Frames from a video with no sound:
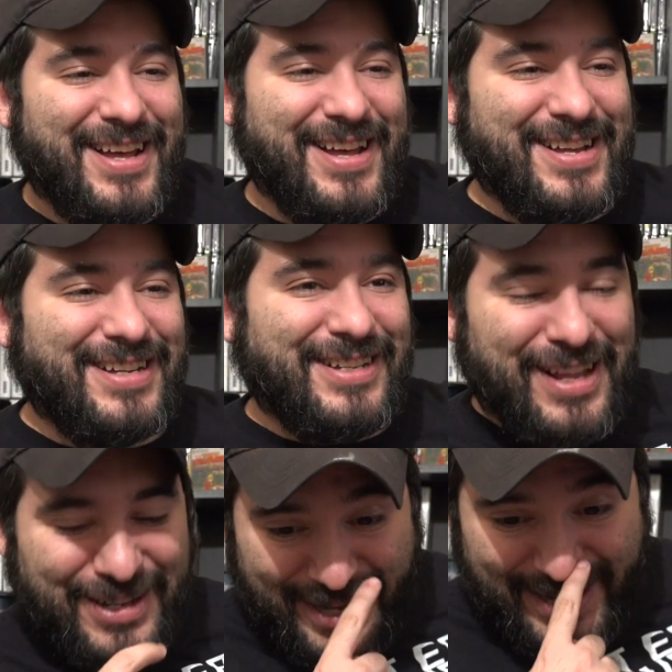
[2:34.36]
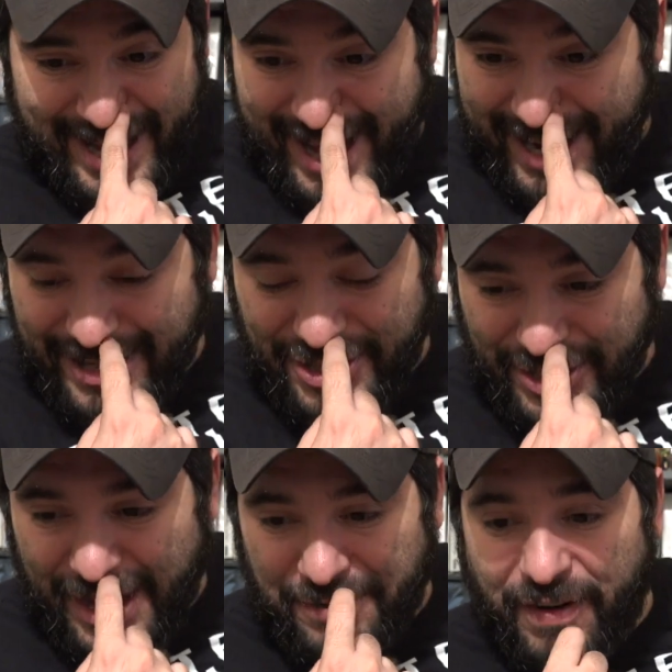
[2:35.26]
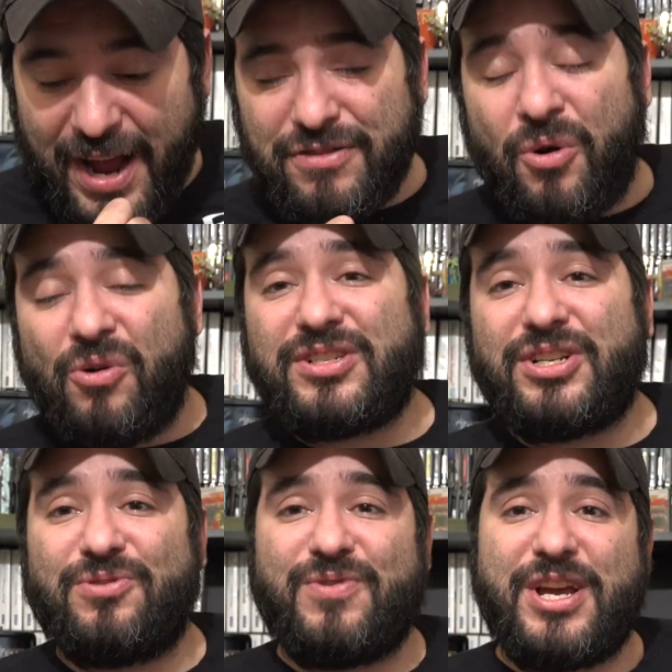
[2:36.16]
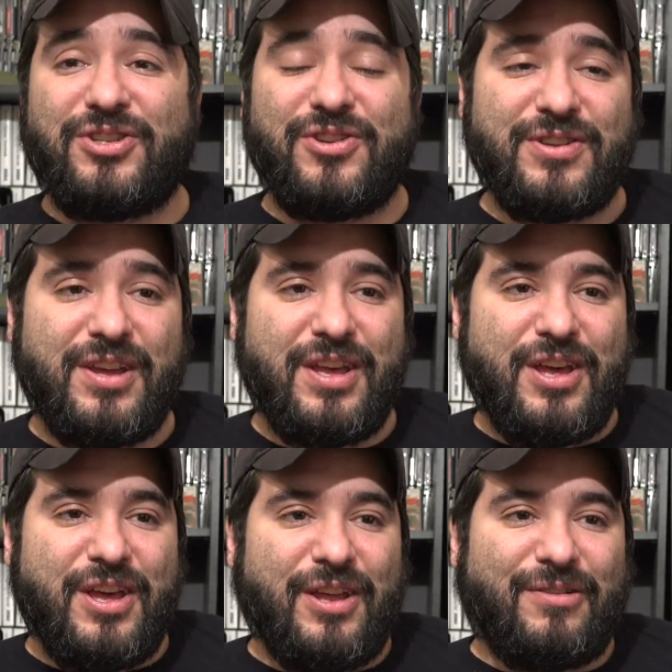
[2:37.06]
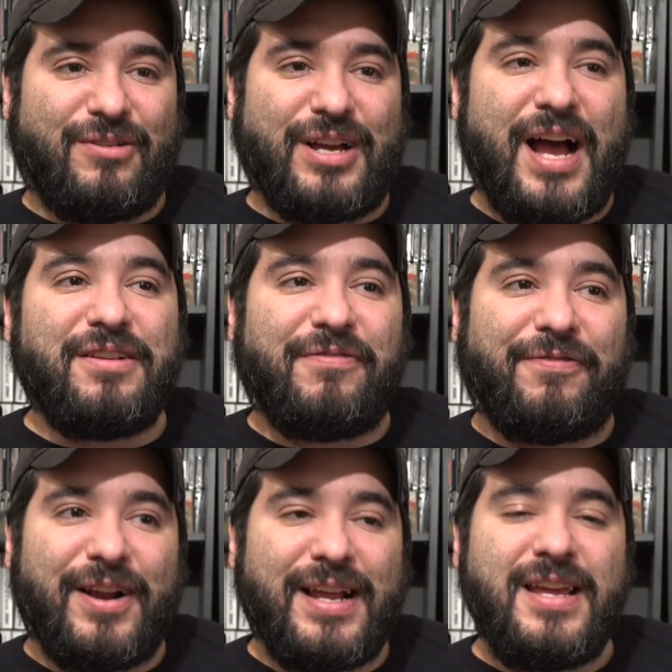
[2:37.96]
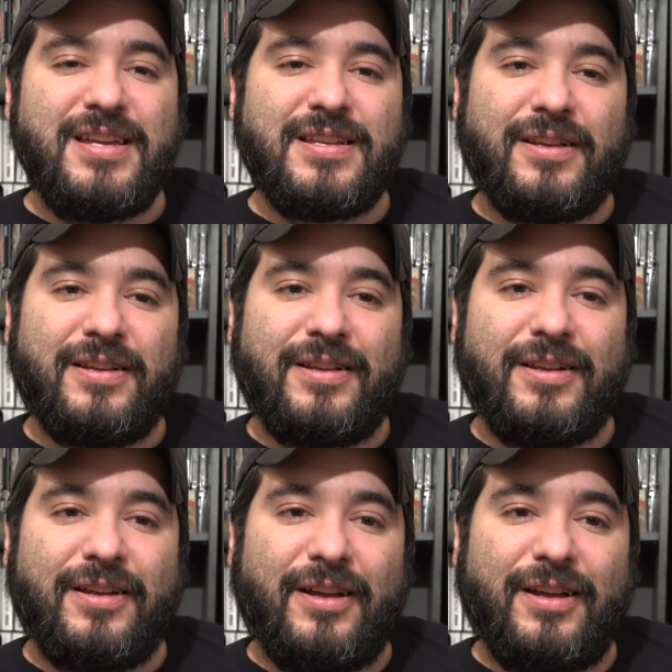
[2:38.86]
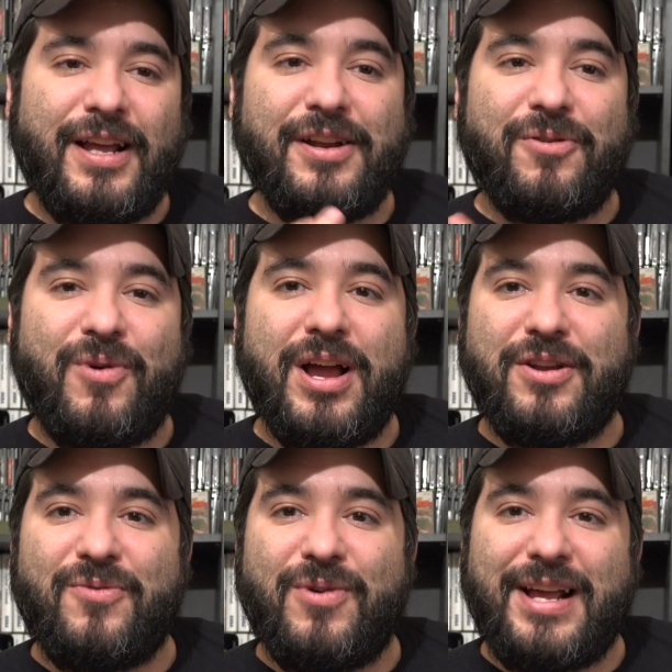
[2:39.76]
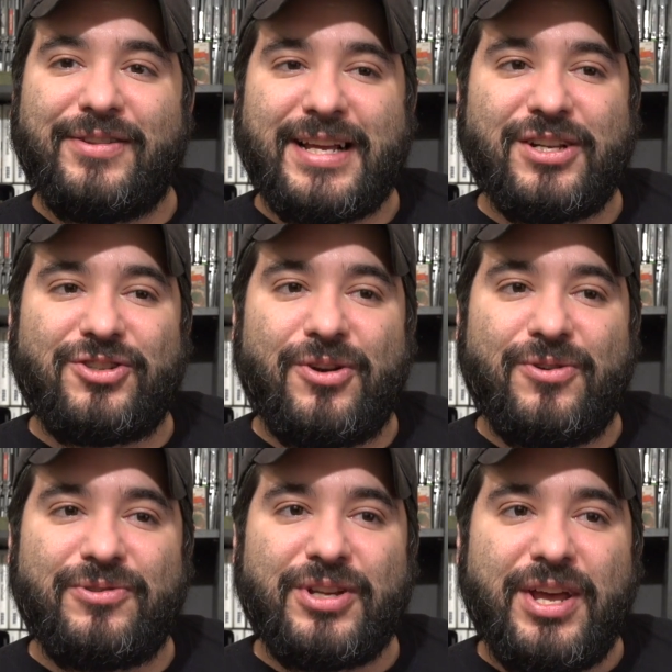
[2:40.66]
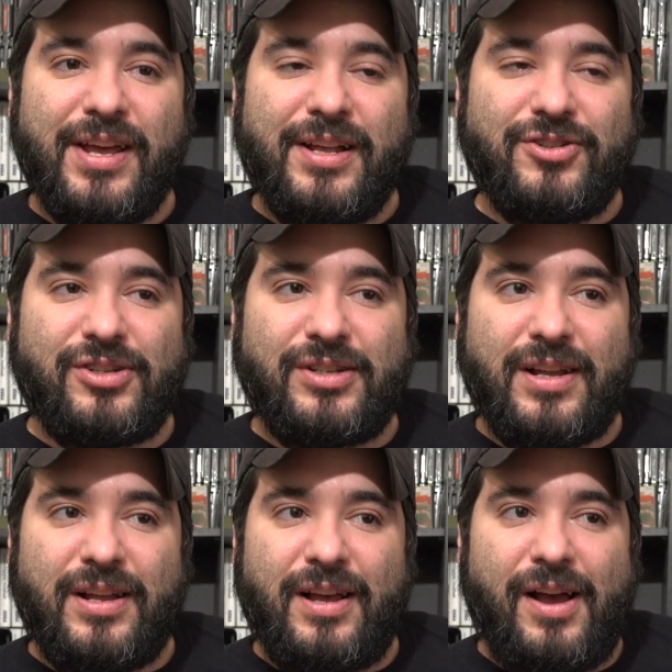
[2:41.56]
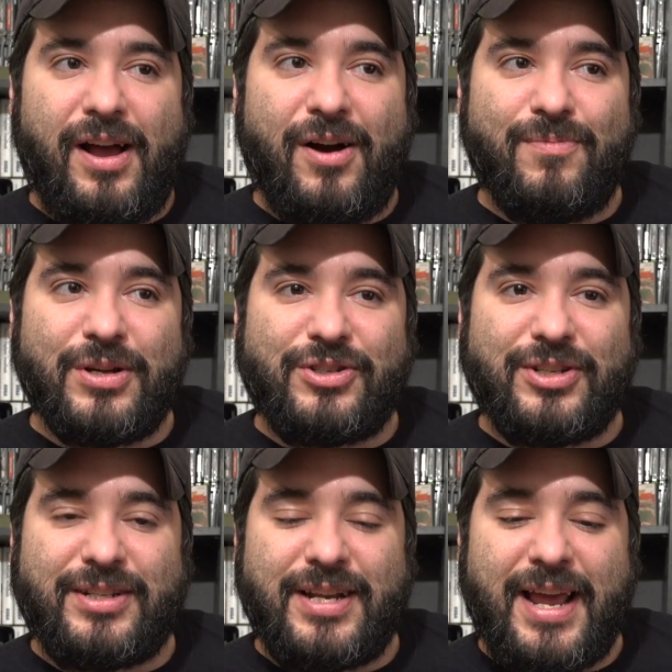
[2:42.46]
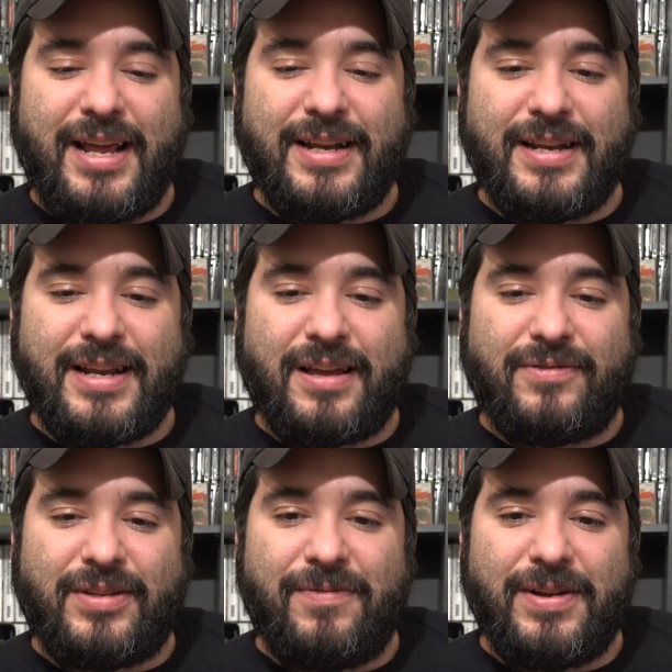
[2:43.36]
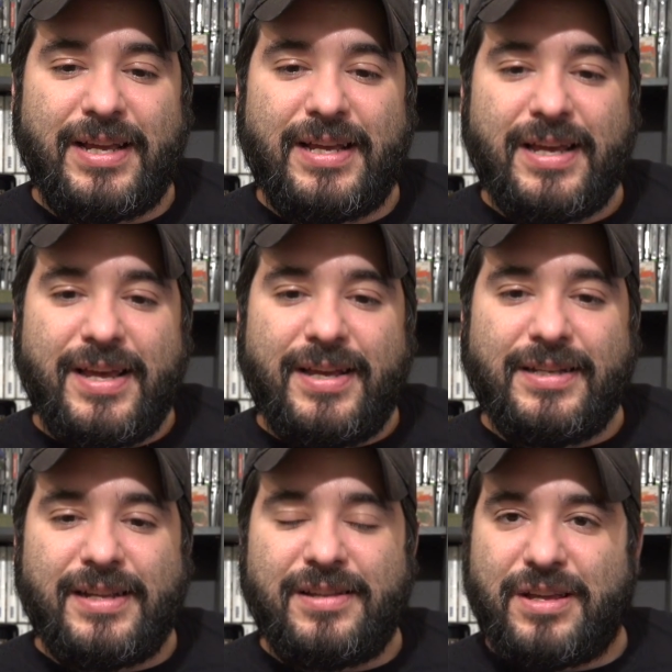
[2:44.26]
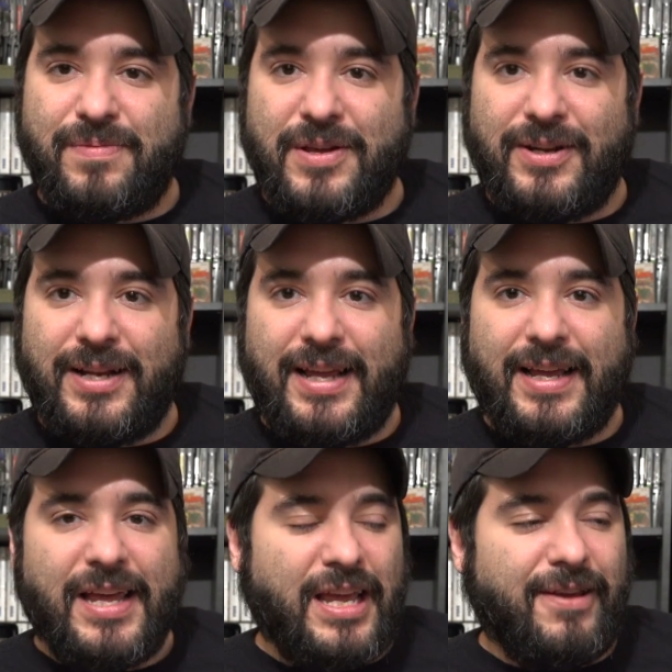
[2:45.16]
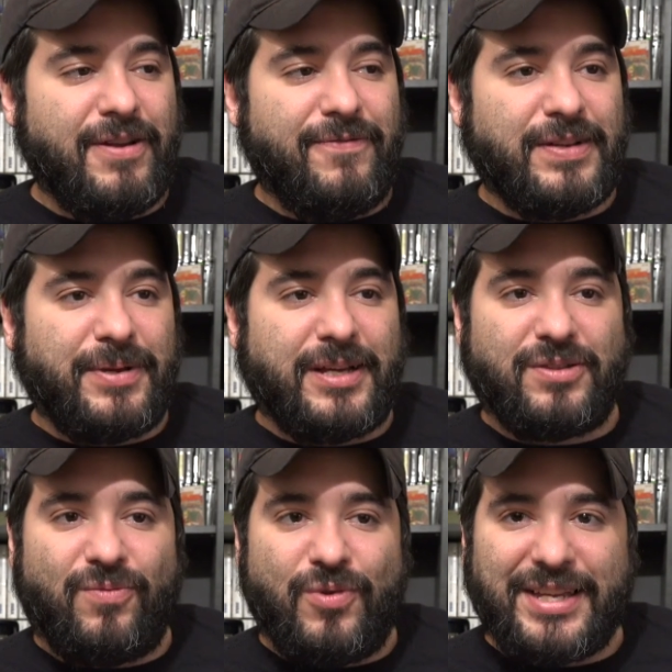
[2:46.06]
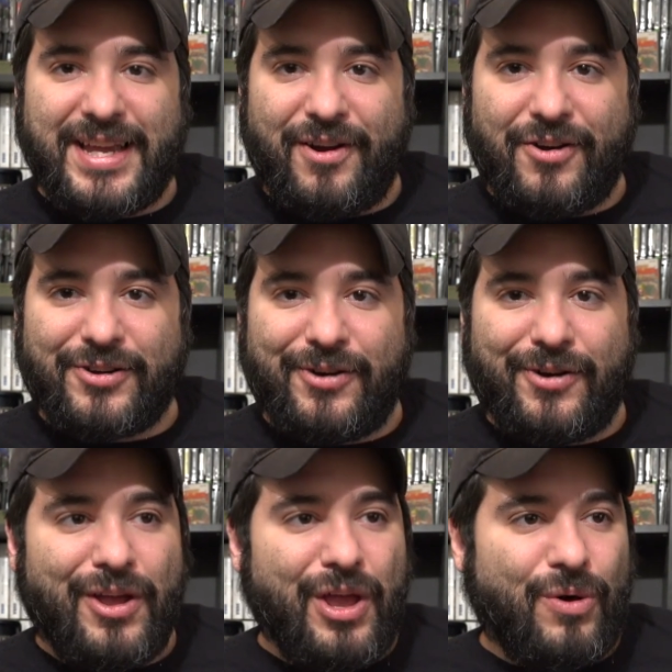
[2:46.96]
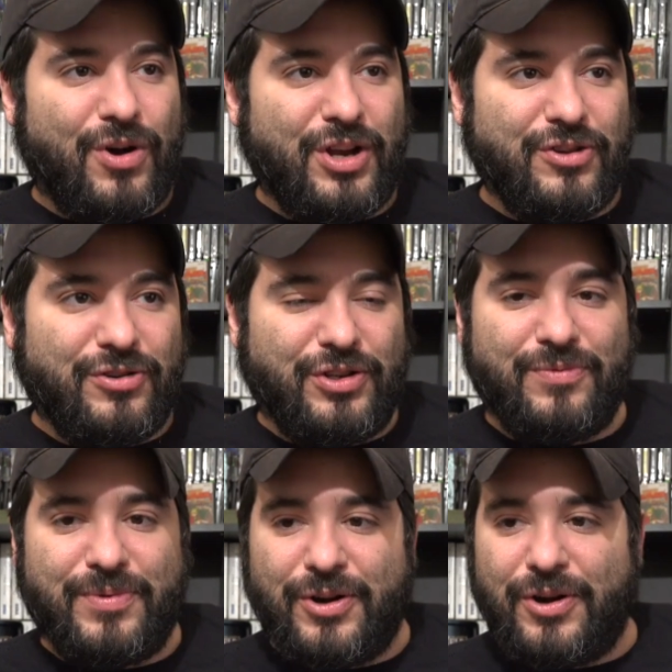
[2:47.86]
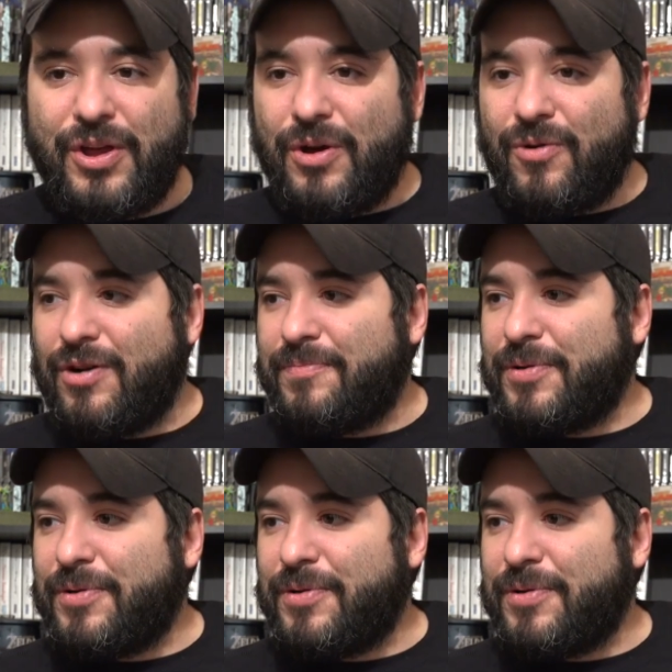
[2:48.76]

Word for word: and things like that. I just, I find the whole situation kind of funny in a, in a way. Like, it shows just how much disdain and negativity is in the community, even if it's because of one character or a YouTuber or a